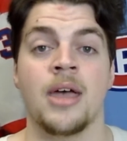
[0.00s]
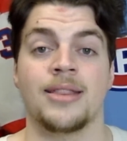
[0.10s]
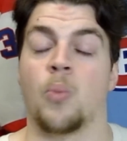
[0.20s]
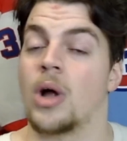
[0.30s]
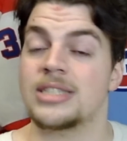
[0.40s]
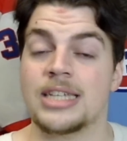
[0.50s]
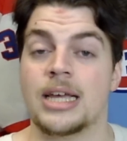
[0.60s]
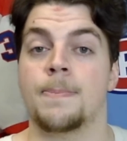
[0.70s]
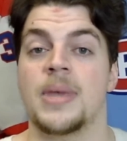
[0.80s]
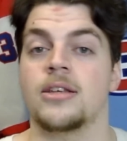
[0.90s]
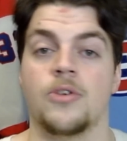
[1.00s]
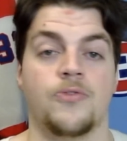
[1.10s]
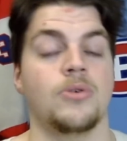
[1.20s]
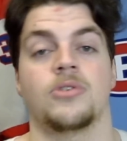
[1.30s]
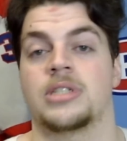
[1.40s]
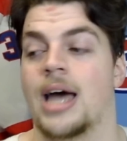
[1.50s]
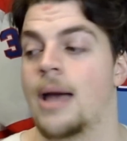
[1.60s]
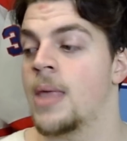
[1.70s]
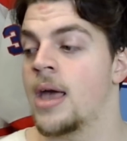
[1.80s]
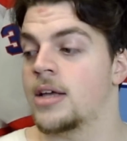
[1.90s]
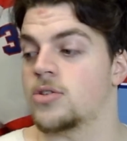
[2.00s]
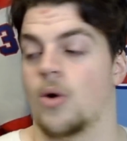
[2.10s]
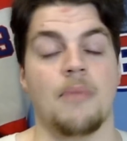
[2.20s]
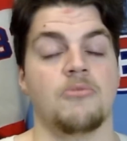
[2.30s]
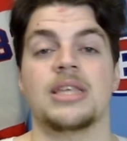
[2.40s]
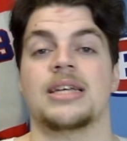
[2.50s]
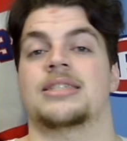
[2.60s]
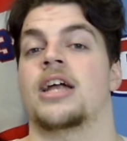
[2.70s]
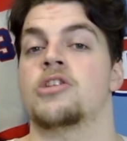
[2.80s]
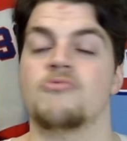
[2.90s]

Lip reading: that wants to compete in a few years' time. So I'm really excited,